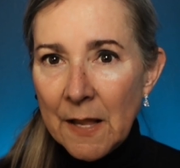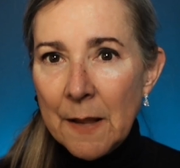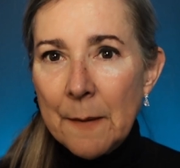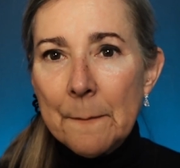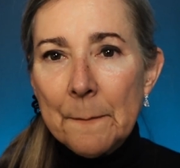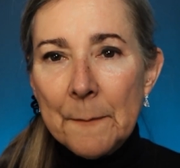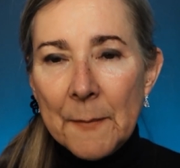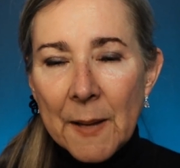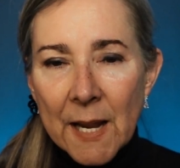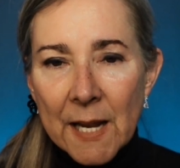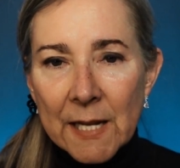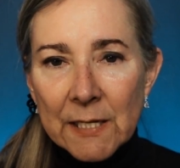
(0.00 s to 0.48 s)

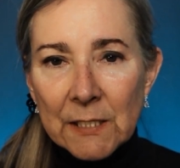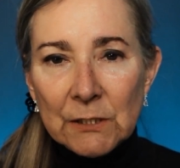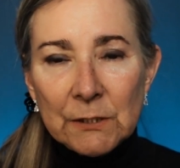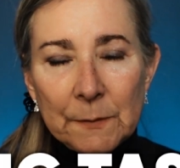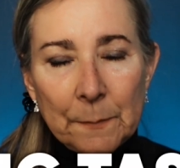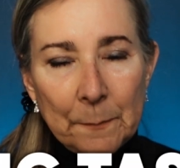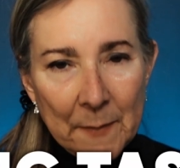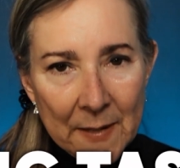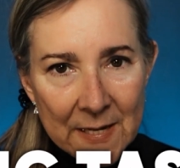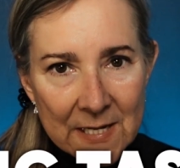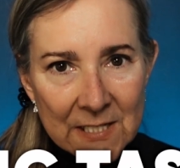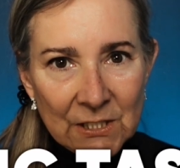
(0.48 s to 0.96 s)
and
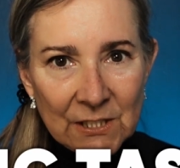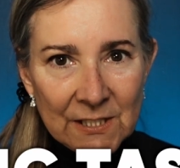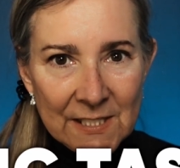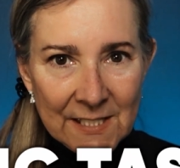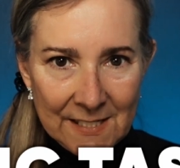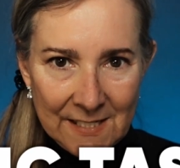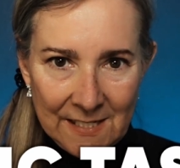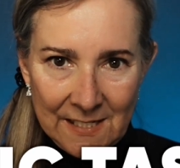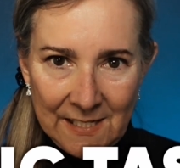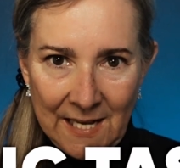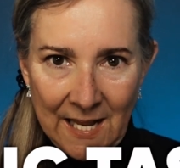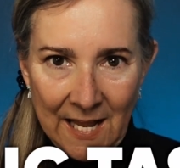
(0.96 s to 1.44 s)
manage
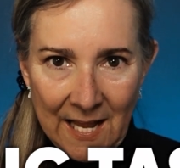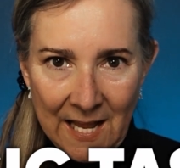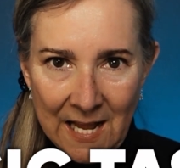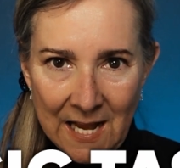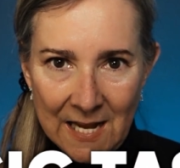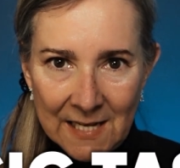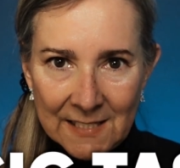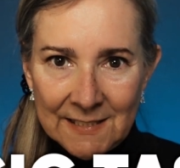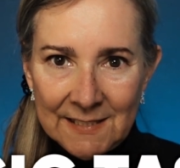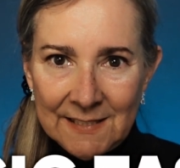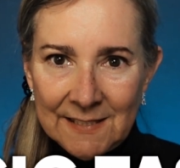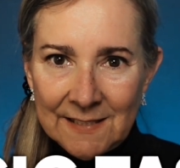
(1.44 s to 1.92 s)
basic
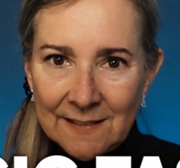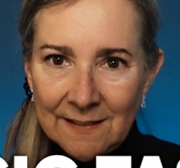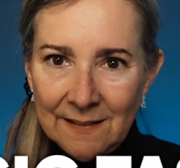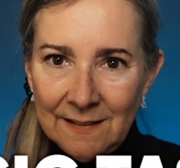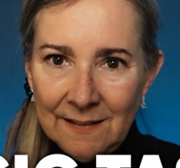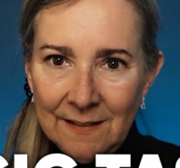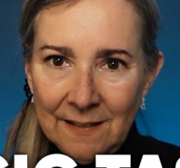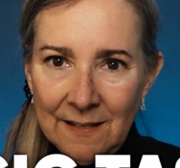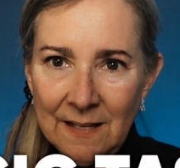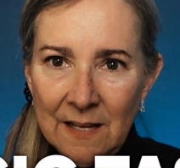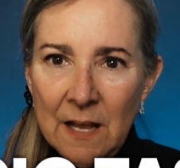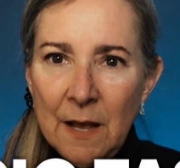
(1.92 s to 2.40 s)
tasks.
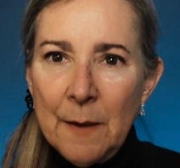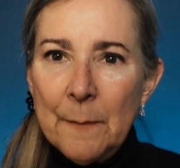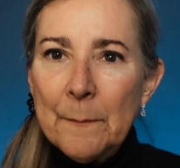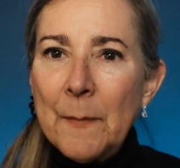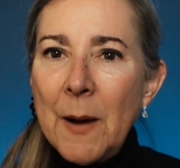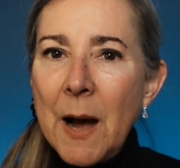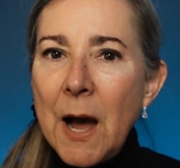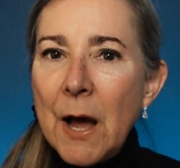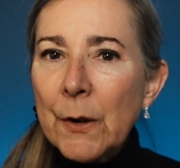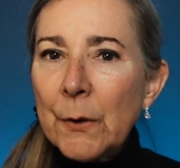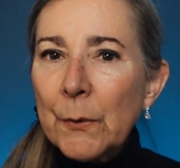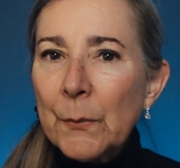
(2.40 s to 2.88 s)

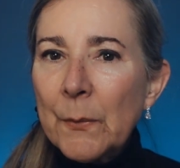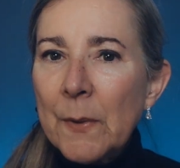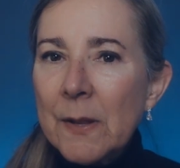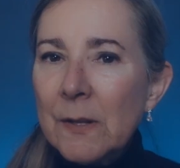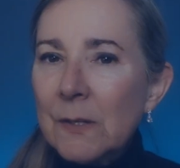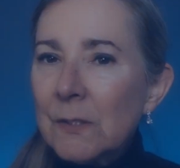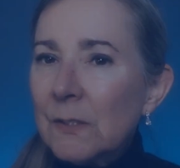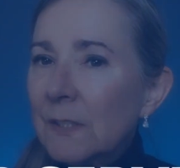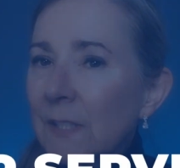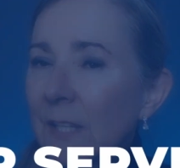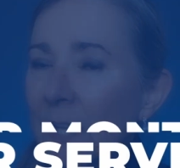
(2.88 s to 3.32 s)
Moderators